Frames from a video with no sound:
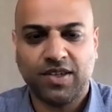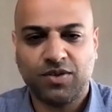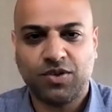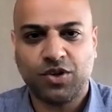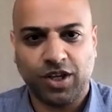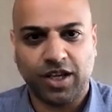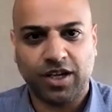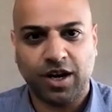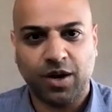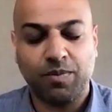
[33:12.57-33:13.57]
And certainly,
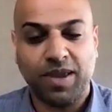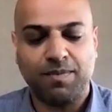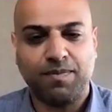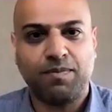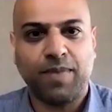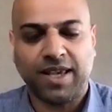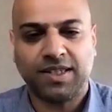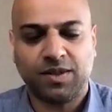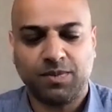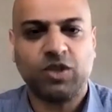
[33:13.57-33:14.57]
being
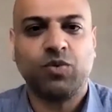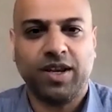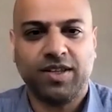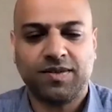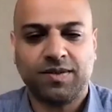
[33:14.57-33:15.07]
based between